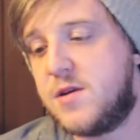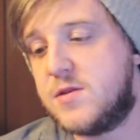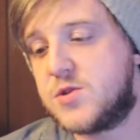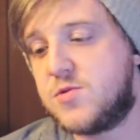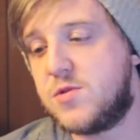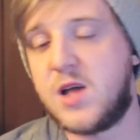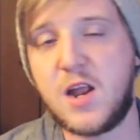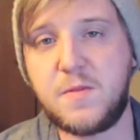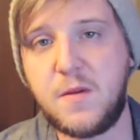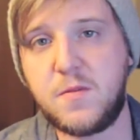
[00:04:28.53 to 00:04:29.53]
You know, it's cool. A
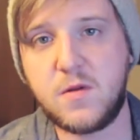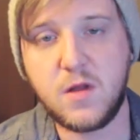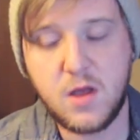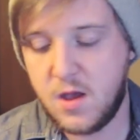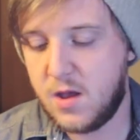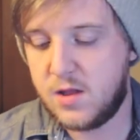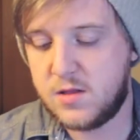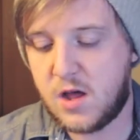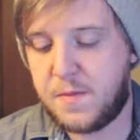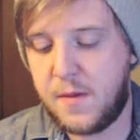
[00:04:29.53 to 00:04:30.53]
lot of people
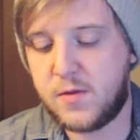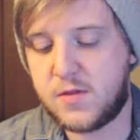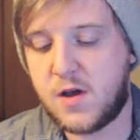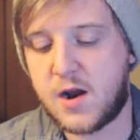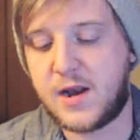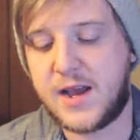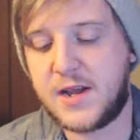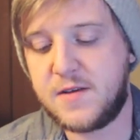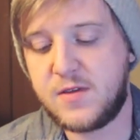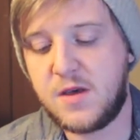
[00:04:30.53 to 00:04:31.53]
talk
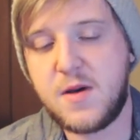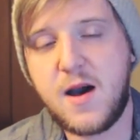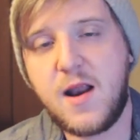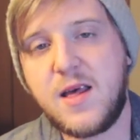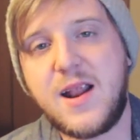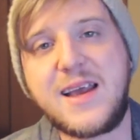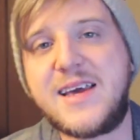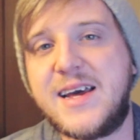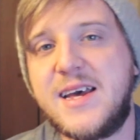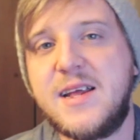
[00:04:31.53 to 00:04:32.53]
negatively about it, and I
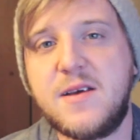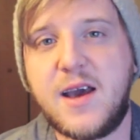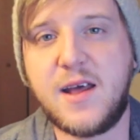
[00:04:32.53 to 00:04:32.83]
get it.